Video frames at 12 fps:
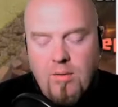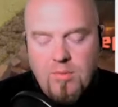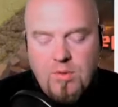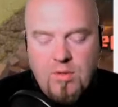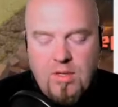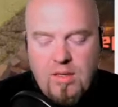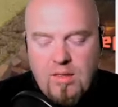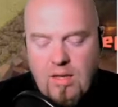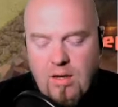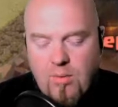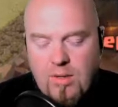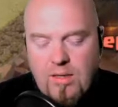so
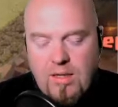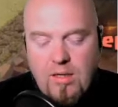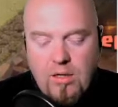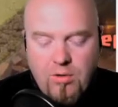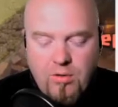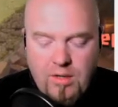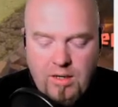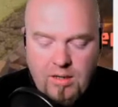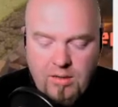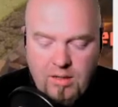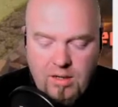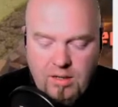that way they can
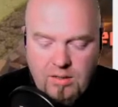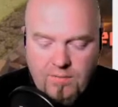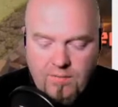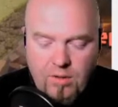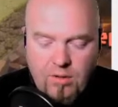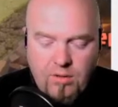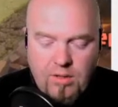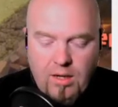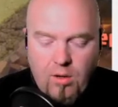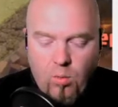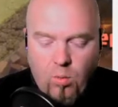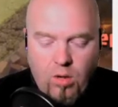create the nice funnel.
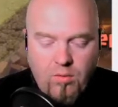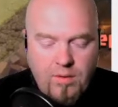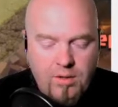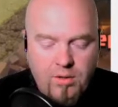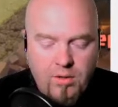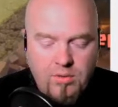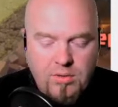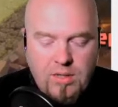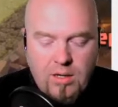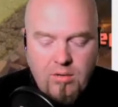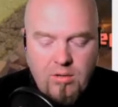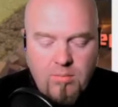Now, wall wrecker goes
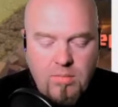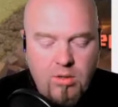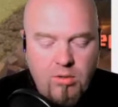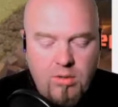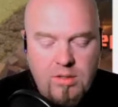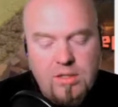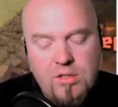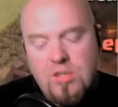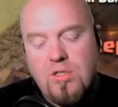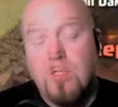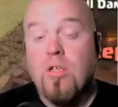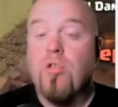down in the middle, and then
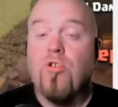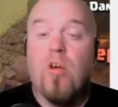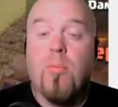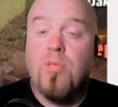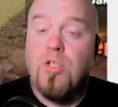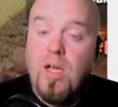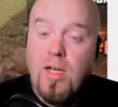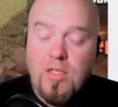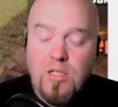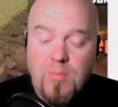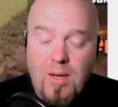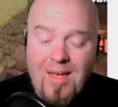she's going to drop
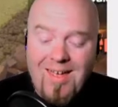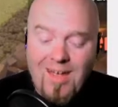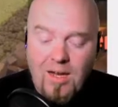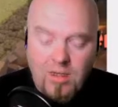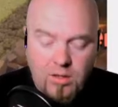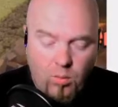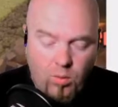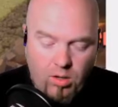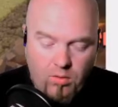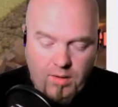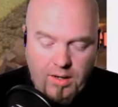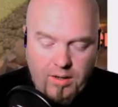giants behind the
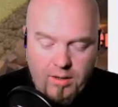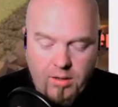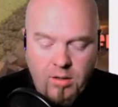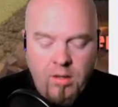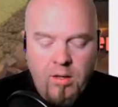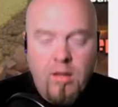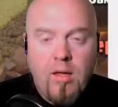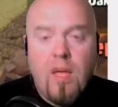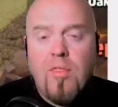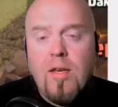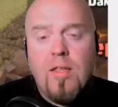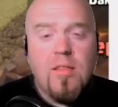wall wrecker,
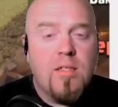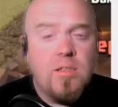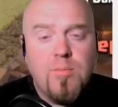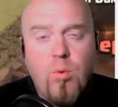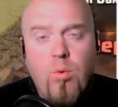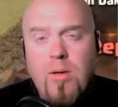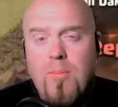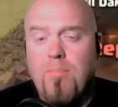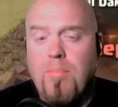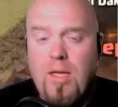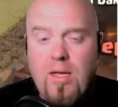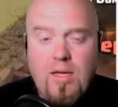and then at this point,
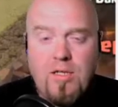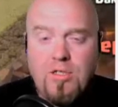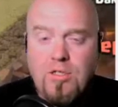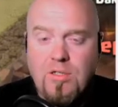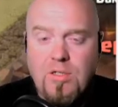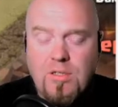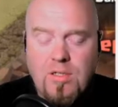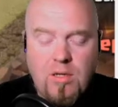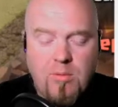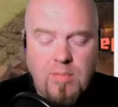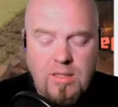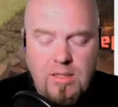patience is going
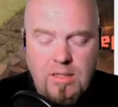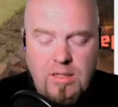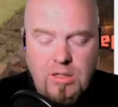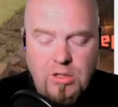to be the key.